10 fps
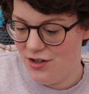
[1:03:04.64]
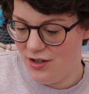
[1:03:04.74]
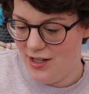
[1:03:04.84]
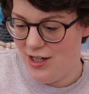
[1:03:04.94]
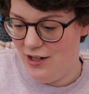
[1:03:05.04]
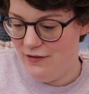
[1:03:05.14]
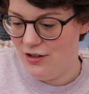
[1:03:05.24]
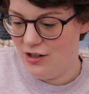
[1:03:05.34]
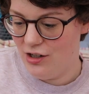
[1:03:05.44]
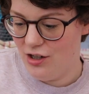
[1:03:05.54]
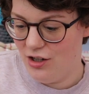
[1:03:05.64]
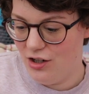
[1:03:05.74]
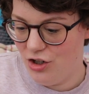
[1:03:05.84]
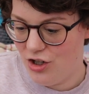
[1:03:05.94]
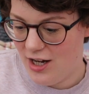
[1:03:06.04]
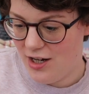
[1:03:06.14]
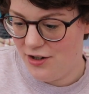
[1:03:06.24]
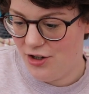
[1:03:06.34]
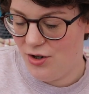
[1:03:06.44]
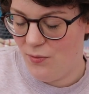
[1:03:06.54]
sleeved
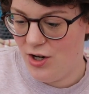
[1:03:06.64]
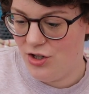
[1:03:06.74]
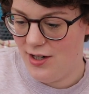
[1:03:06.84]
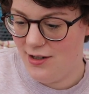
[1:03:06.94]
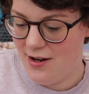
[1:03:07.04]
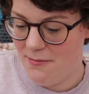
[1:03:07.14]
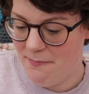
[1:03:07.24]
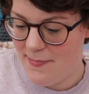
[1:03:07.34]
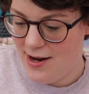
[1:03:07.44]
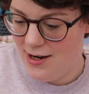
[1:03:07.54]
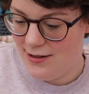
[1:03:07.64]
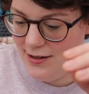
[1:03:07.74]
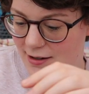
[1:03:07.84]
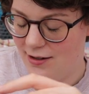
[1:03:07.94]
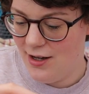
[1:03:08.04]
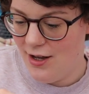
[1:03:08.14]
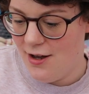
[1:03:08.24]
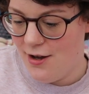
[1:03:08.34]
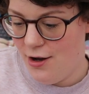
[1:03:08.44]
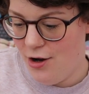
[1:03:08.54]
cardigan, which is amazing.
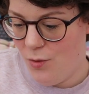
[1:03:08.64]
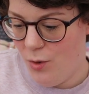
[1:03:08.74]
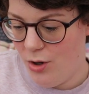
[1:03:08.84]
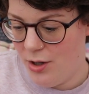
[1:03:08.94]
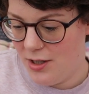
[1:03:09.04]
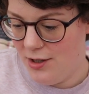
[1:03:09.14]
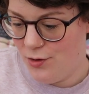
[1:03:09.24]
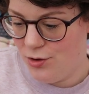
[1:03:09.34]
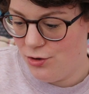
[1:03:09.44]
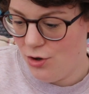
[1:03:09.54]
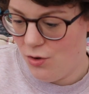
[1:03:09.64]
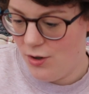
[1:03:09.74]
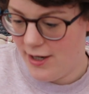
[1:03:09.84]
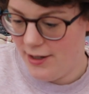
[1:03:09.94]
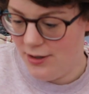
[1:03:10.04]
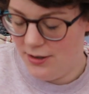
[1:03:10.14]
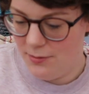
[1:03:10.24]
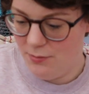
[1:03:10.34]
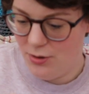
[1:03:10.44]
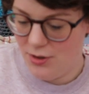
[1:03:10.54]
Her work is so
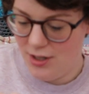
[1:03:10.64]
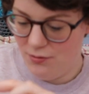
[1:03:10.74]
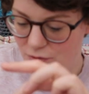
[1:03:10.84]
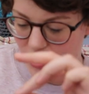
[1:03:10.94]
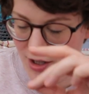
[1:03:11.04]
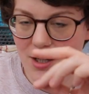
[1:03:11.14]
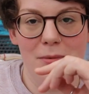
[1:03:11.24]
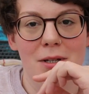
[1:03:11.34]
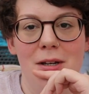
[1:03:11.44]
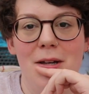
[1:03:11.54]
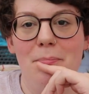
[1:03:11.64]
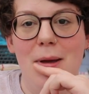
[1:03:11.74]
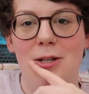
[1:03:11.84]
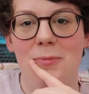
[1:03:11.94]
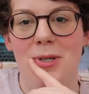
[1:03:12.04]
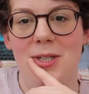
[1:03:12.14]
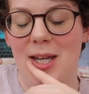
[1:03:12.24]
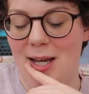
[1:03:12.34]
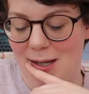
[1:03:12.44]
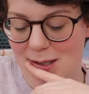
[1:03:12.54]
nice, but it really makes me
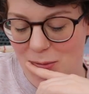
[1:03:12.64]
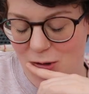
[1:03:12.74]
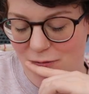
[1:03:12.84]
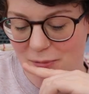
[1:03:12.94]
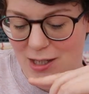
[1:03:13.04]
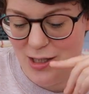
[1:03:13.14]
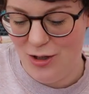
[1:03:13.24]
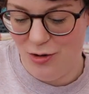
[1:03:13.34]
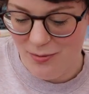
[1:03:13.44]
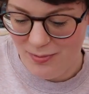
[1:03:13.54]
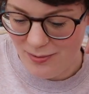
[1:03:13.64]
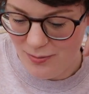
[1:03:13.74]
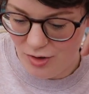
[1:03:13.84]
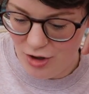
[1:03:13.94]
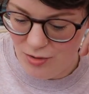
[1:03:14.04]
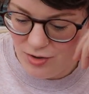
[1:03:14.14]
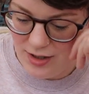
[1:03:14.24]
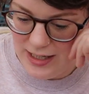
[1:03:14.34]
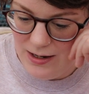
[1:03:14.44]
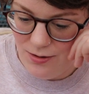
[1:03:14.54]
scared of messing up. But those
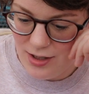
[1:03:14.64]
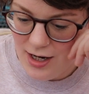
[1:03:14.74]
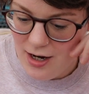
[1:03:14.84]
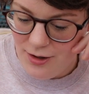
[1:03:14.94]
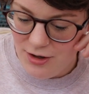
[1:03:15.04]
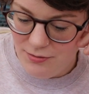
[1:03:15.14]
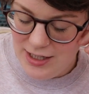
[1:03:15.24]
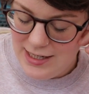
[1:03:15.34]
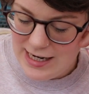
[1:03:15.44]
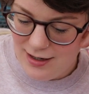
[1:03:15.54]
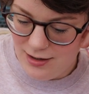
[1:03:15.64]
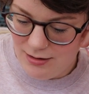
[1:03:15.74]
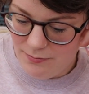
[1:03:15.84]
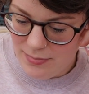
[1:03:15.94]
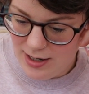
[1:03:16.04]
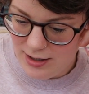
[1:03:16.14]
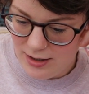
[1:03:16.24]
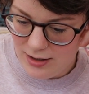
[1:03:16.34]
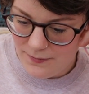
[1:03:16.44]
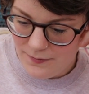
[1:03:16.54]
sleeves, the detail in the
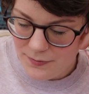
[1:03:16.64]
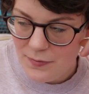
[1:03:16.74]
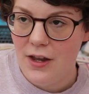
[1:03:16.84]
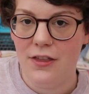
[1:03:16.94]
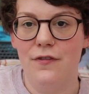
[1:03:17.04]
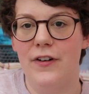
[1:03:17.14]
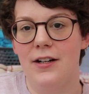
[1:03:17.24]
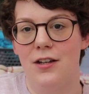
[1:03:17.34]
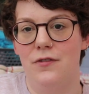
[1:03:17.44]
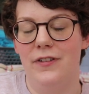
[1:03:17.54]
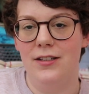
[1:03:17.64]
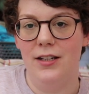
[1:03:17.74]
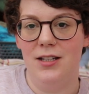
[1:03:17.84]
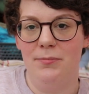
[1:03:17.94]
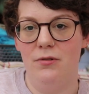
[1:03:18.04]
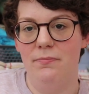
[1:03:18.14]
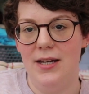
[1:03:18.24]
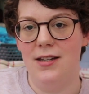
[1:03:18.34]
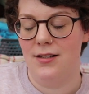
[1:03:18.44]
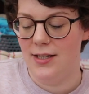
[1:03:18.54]
back, the fact it's fitted but with
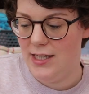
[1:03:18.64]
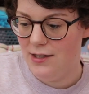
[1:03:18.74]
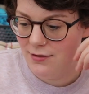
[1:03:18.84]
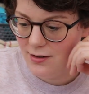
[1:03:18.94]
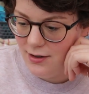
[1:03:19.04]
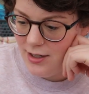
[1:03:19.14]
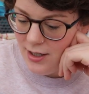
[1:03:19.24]
big sleeves.